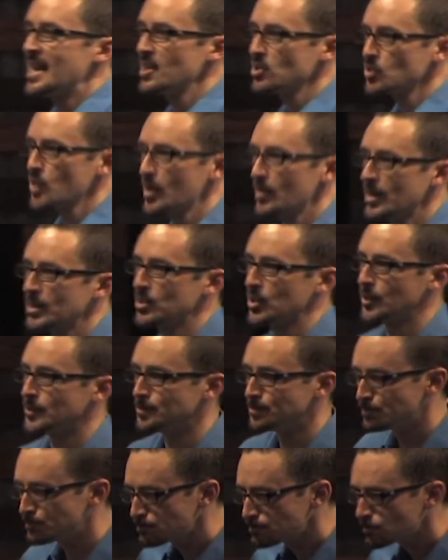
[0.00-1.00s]
And here's what I want to
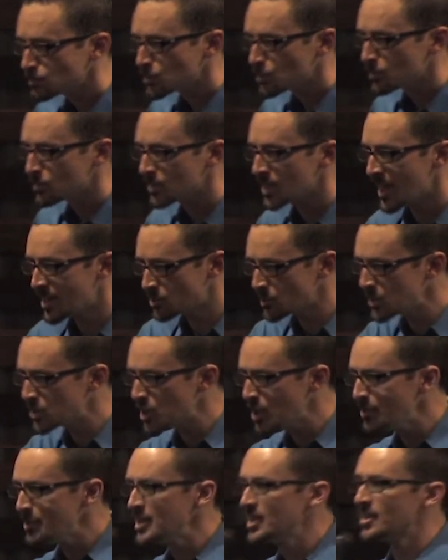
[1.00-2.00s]
do as we
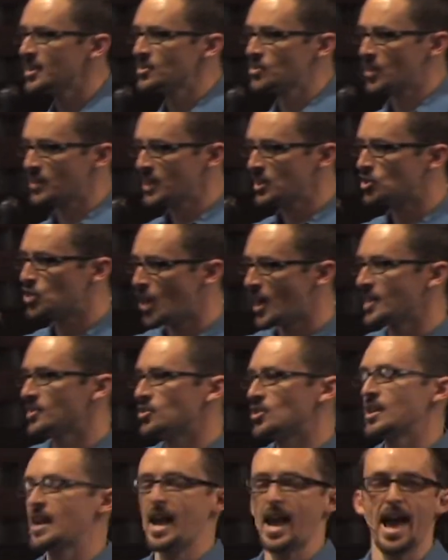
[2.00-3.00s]
jump into this, I think
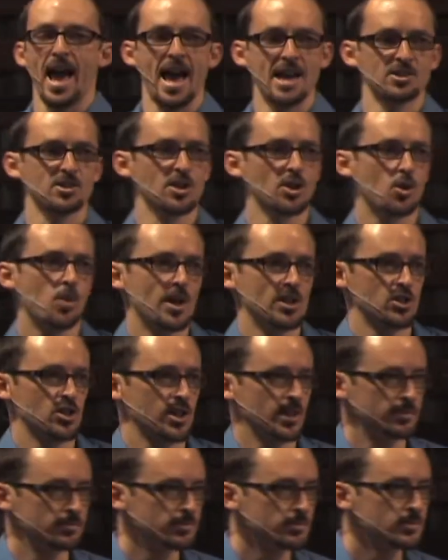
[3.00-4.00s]
John's going to ask a
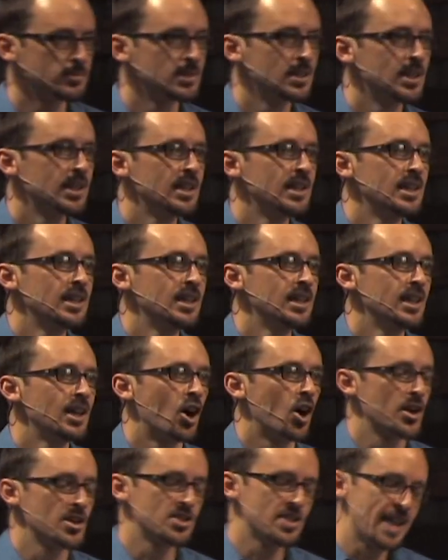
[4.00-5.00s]
question,
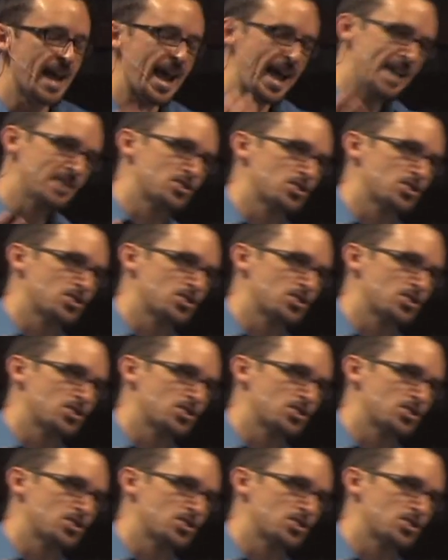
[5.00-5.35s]
or he's going to